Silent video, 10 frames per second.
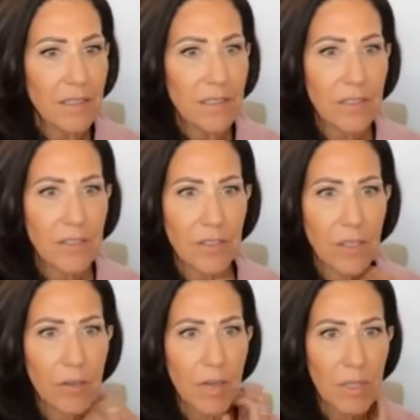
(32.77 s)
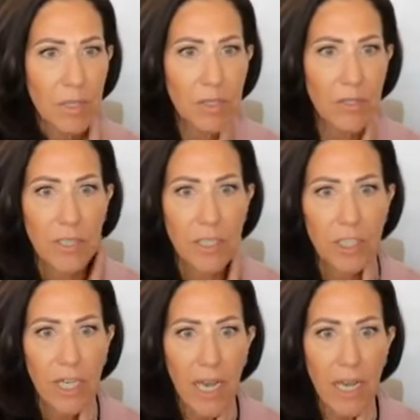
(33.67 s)
So I'm going to turn the
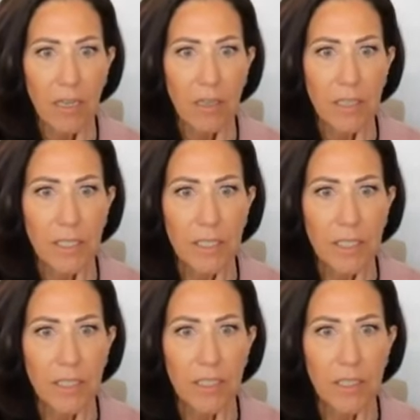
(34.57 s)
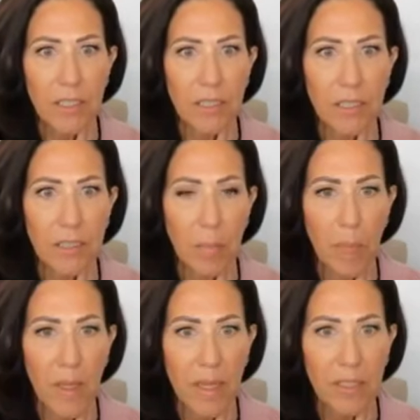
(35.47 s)
chat on here
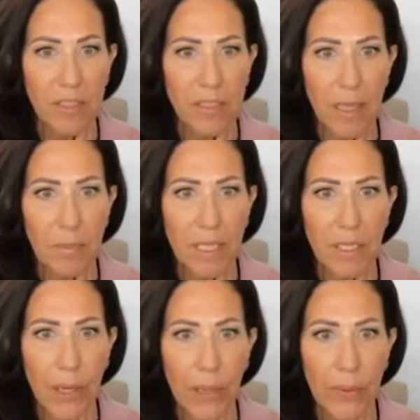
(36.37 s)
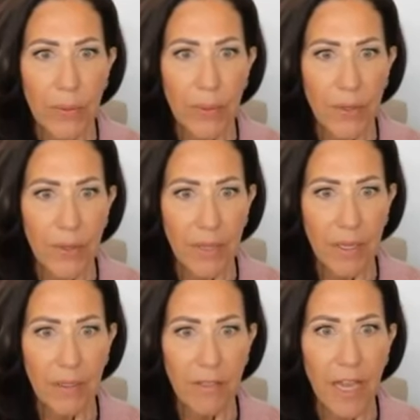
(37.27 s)
and just let me know
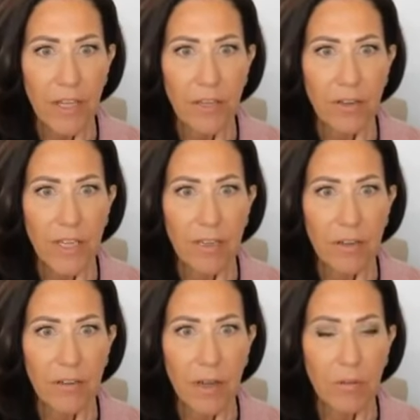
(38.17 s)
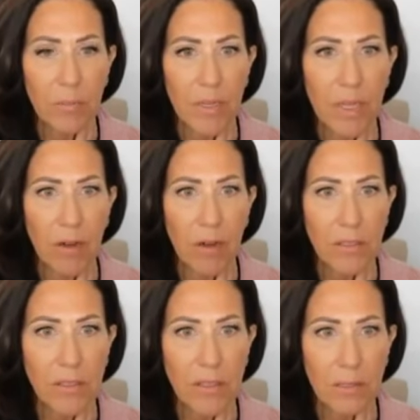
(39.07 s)
that you're here. That would be
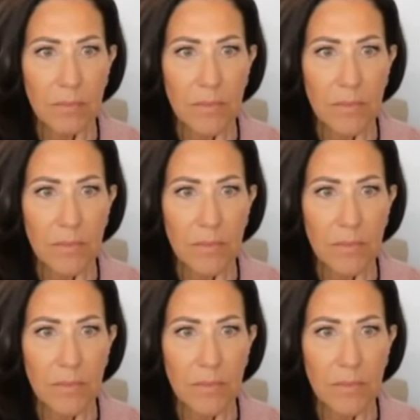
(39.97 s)
awesome.